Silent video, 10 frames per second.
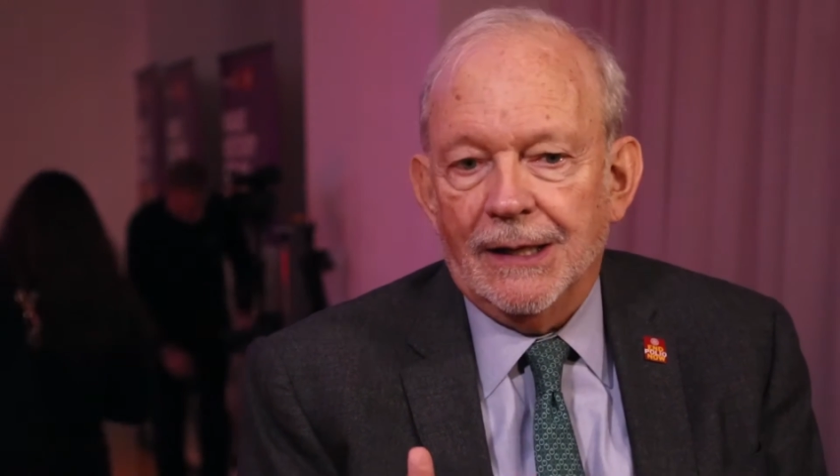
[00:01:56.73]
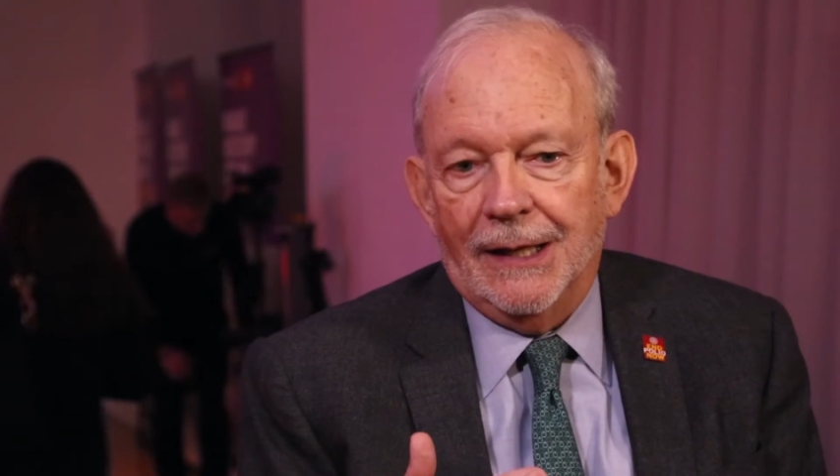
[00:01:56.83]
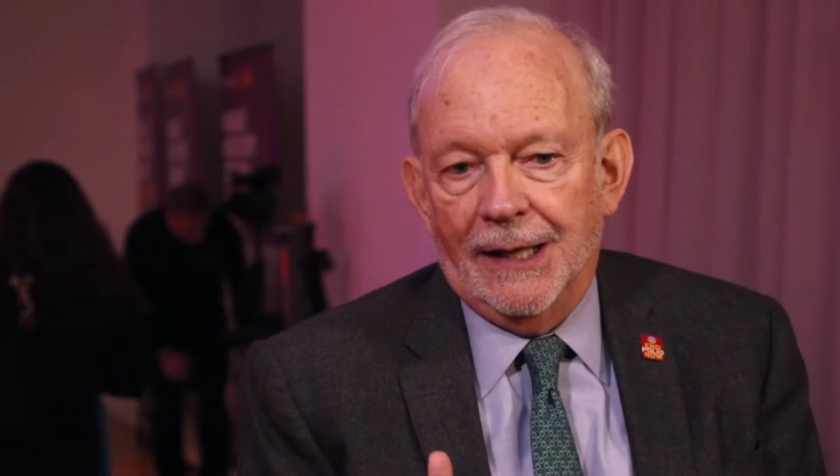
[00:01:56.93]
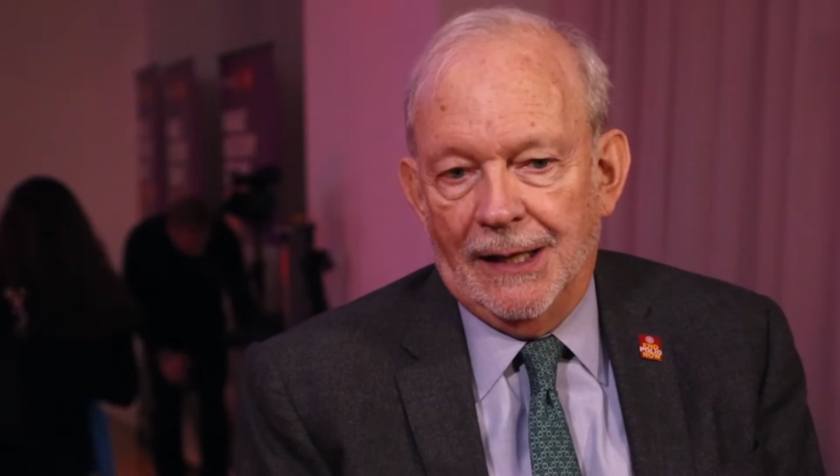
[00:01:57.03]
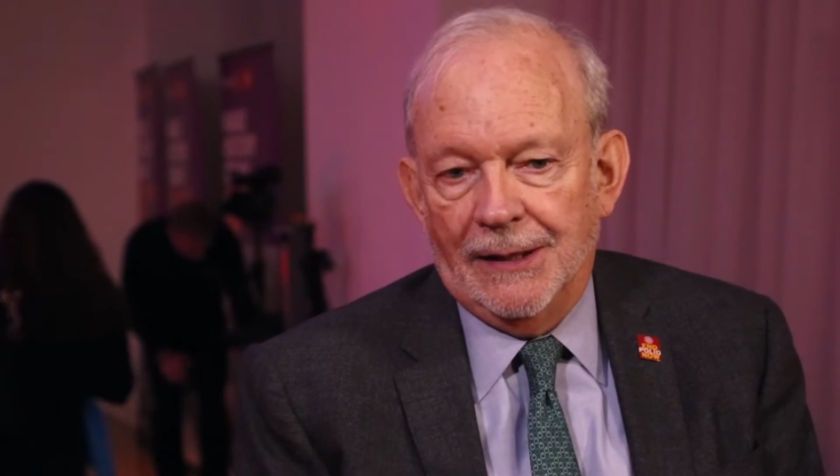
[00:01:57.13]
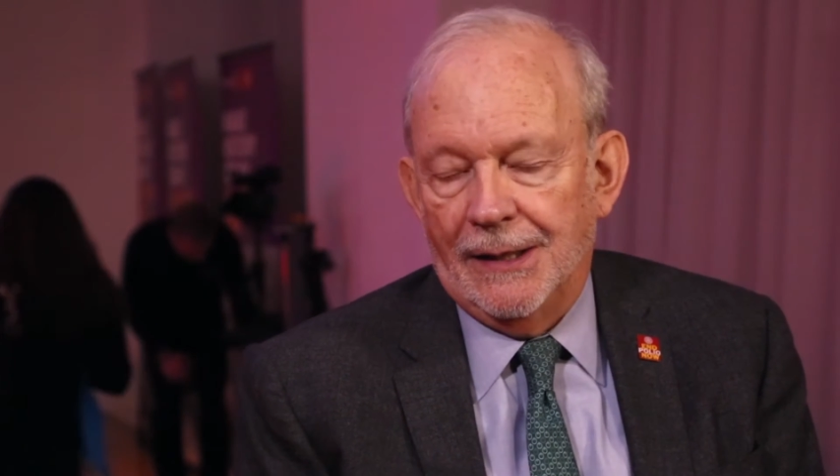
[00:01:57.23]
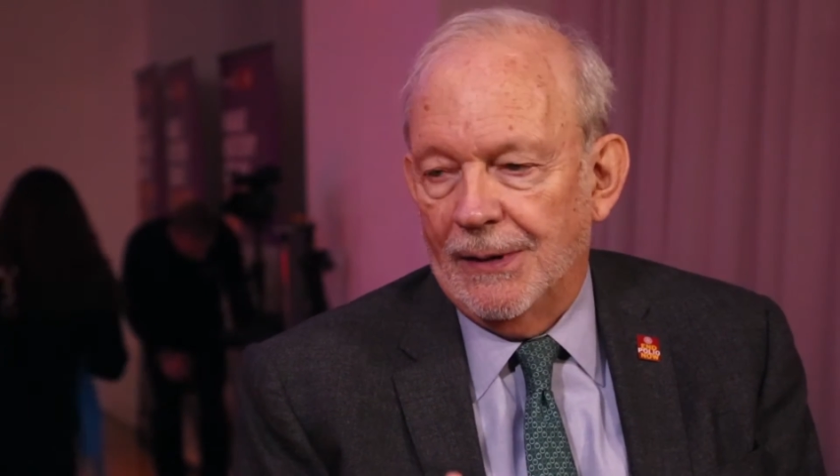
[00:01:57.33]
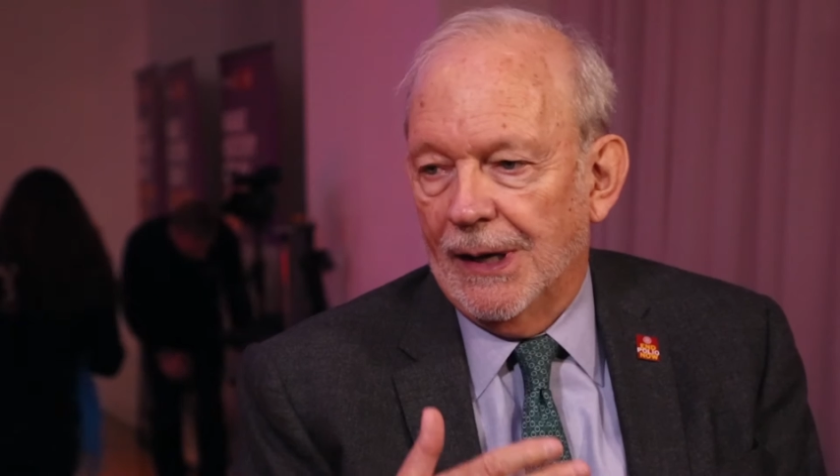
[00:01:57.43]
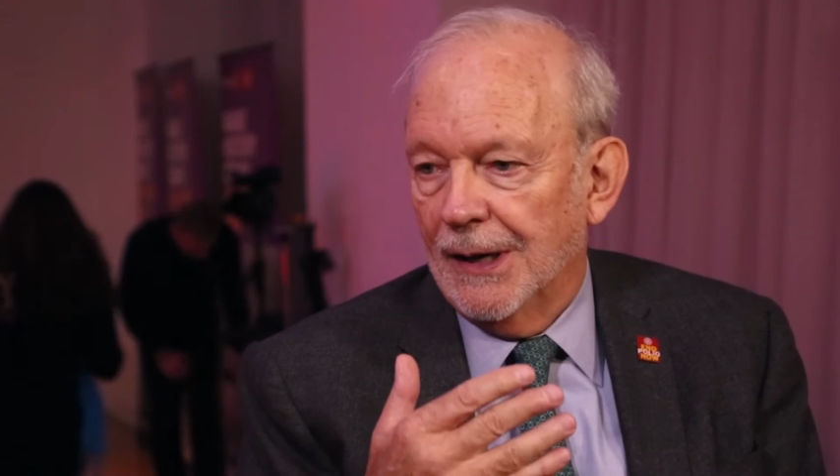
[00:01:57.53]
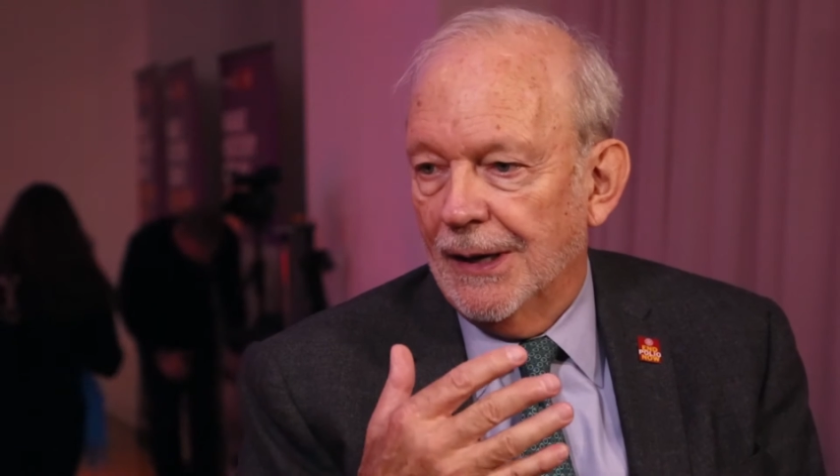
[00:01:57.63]
in
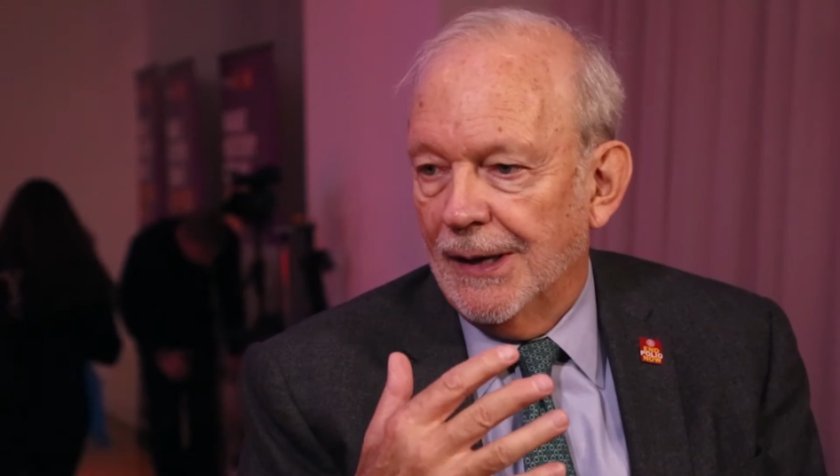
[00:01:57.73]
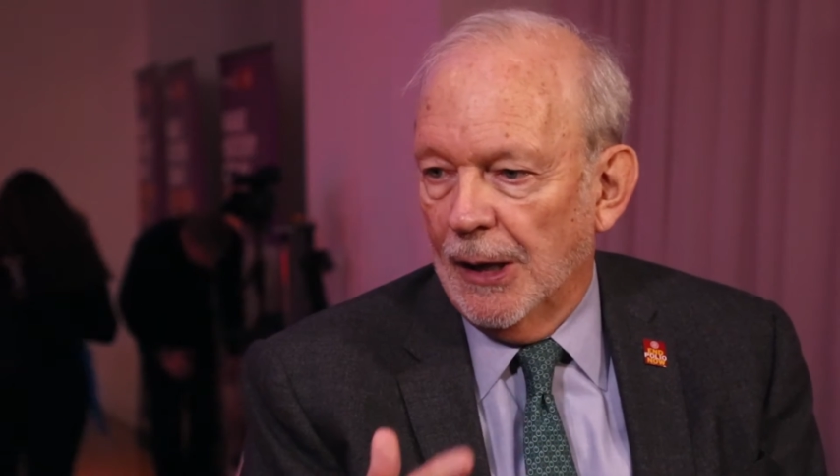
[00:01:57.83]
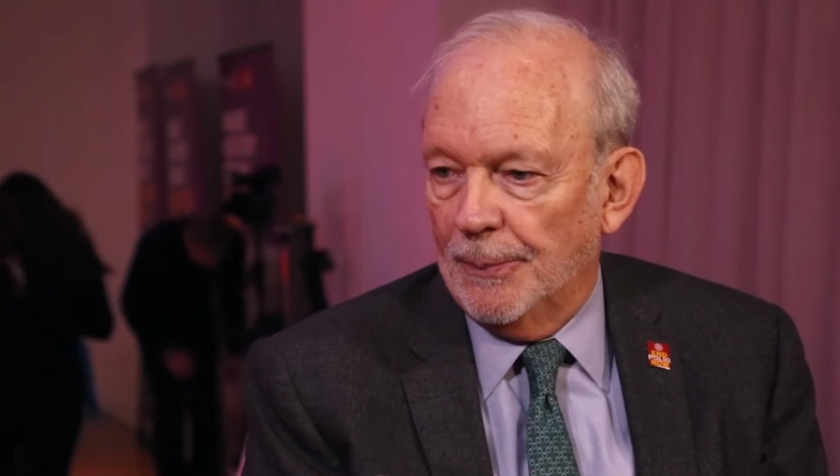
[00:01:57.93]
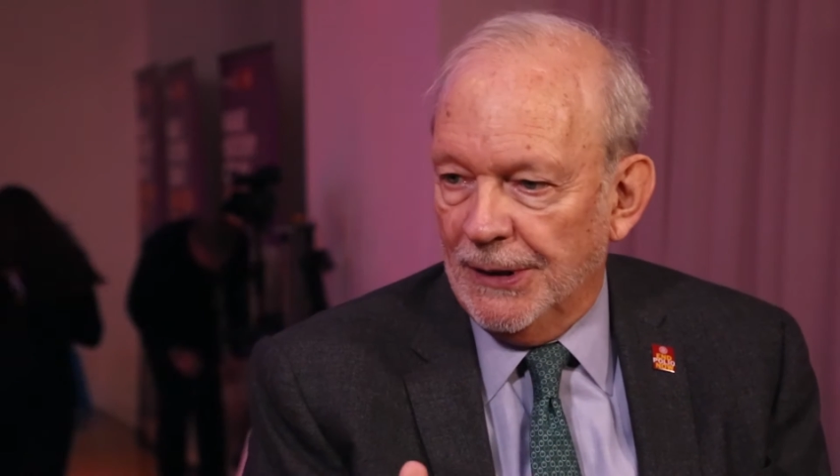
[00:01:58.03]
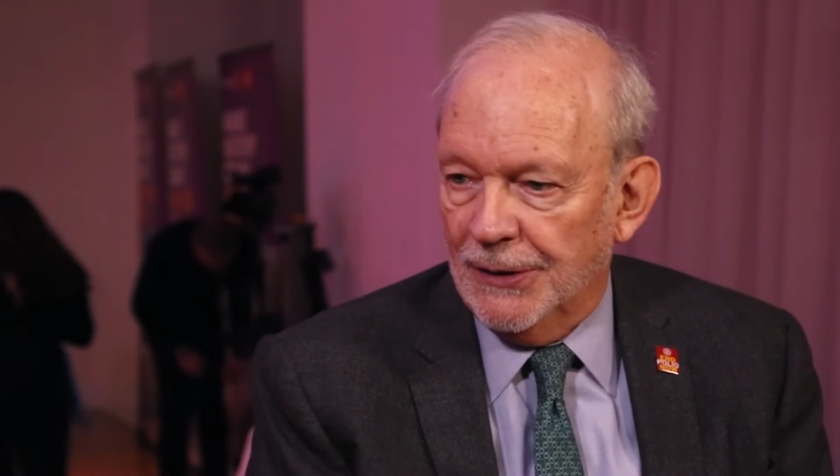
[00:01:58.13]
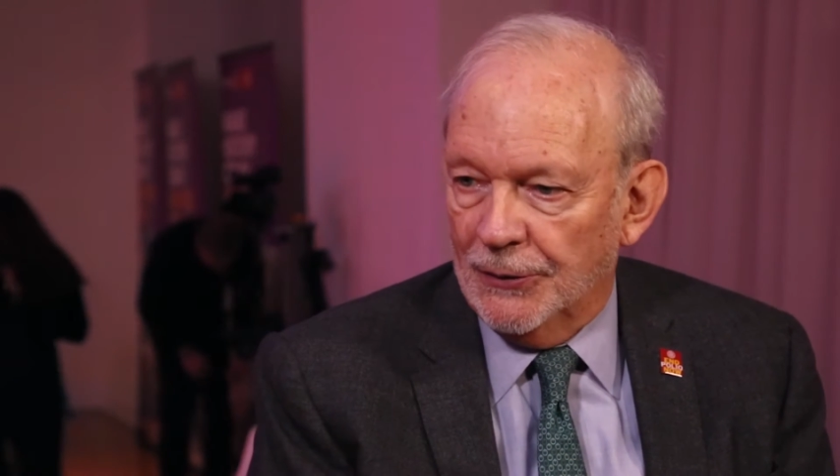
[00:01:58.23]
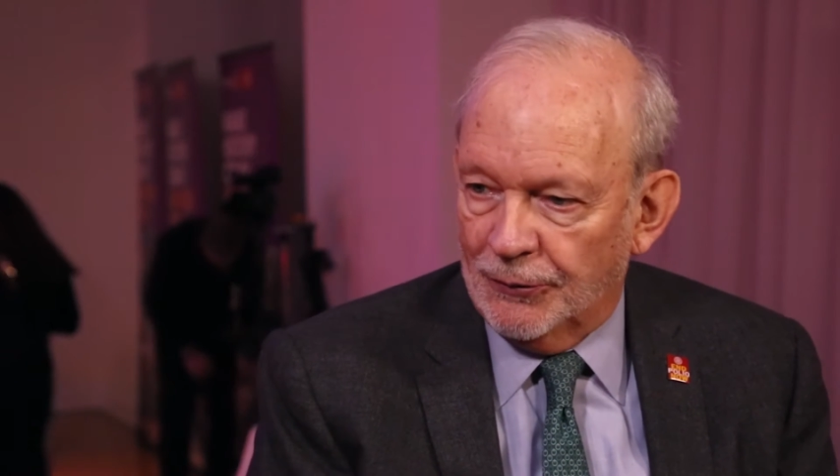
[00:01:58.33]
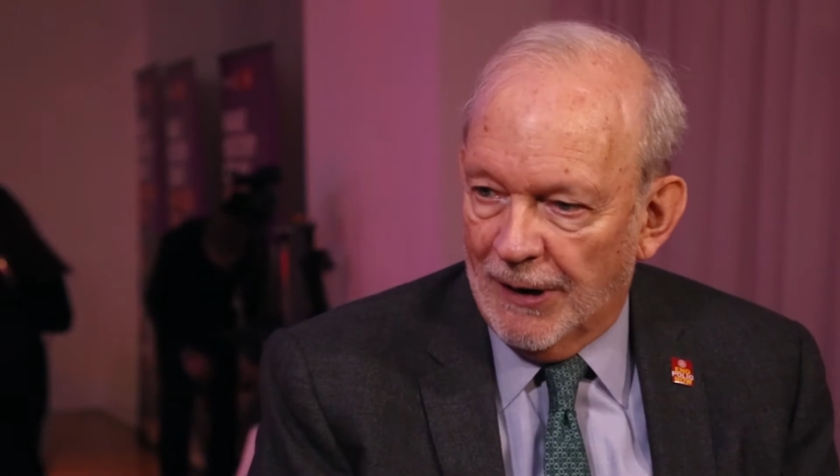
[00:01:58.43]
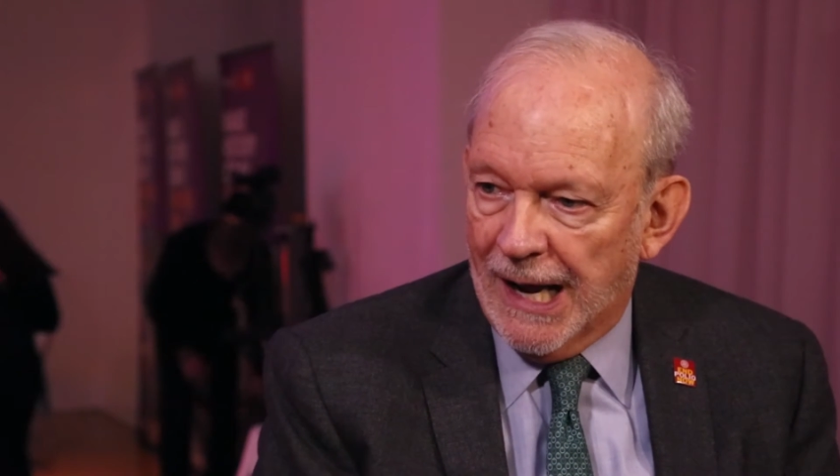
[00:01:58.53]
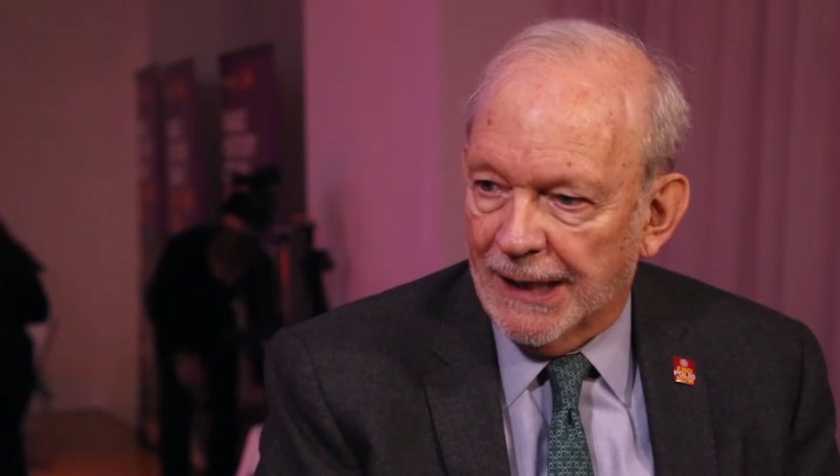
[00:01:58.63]
uh, helping to
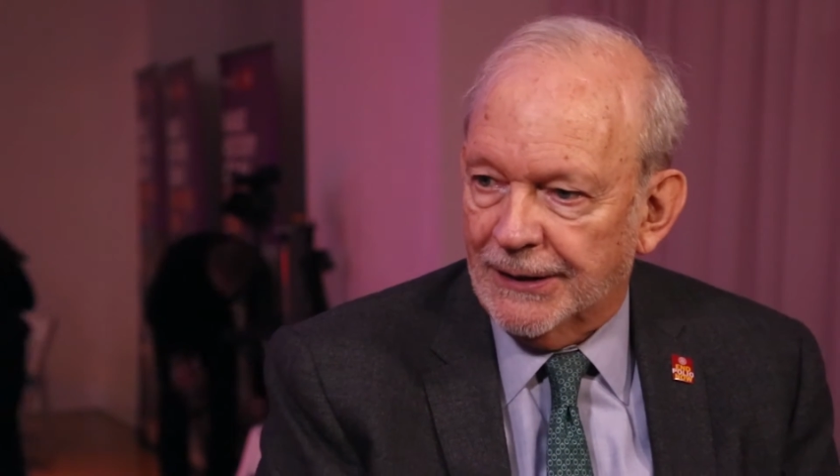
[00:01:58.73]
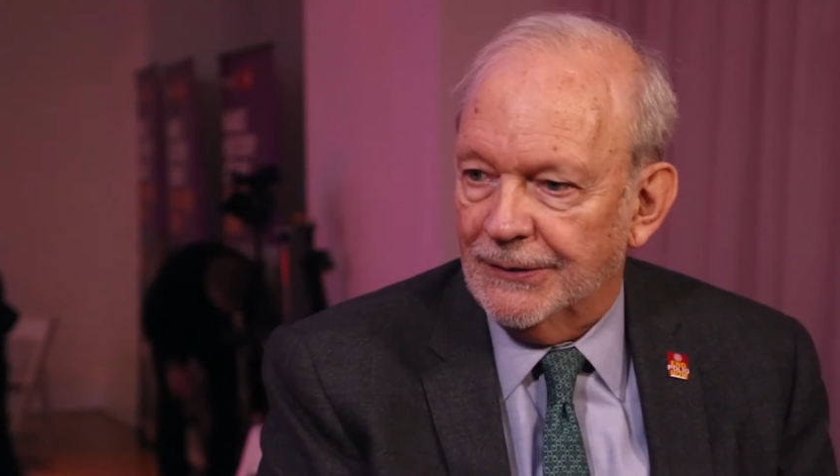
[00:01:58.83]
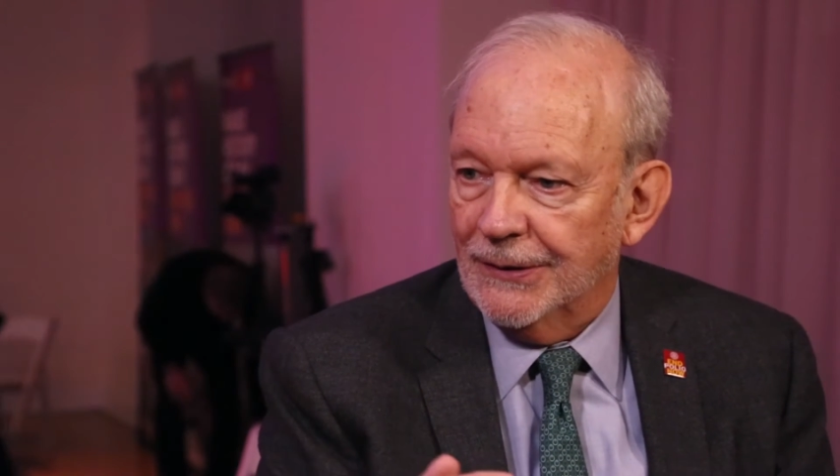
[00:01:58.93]
track